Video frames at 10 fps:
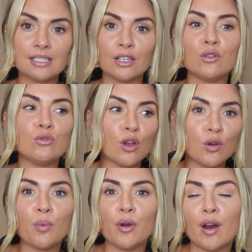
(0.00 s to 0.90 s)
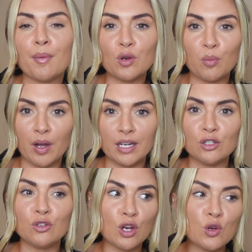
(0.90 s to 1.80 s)
so you know you're programming your
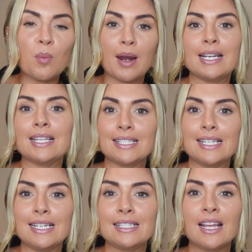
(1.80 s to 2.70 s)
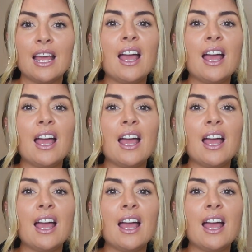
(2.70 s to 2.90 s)
mind, you know you're planting the seeds,